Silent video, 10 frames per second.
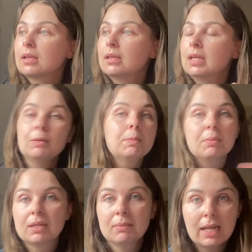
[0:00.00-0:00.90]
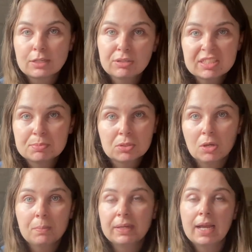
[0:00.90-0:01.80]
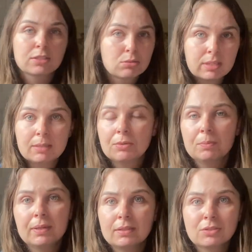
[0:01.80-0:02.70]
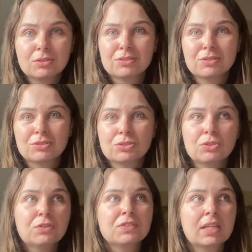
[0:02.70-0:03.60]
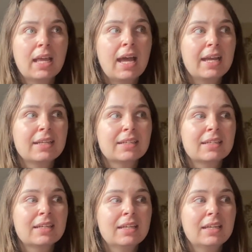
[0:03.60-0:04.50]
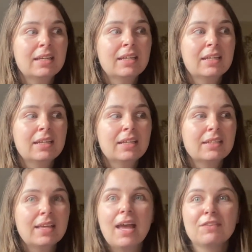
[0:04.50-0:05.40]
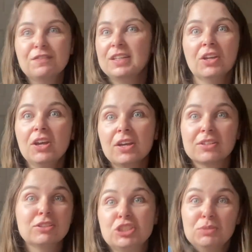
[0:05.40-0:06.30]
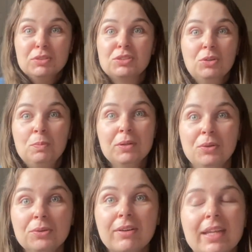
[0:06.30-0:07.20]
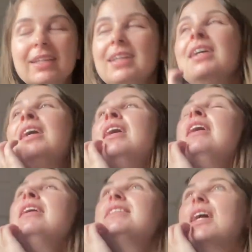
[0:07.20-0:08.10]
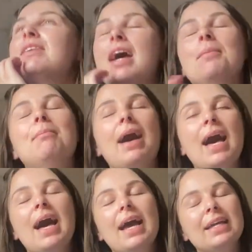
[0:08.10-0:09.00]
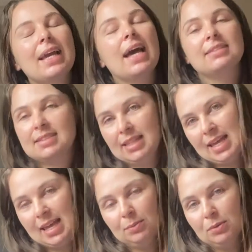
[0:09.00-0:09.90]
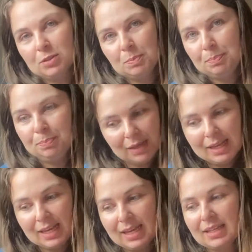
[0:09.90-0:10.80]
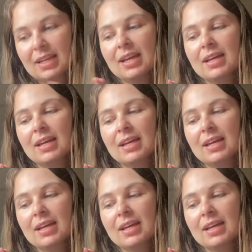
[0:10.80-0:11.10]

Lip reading: he would be bringing me like crisps up and ice cream up and just stuff to like, yeah, feed her because she was up and hungry. So yeah, my answer there would be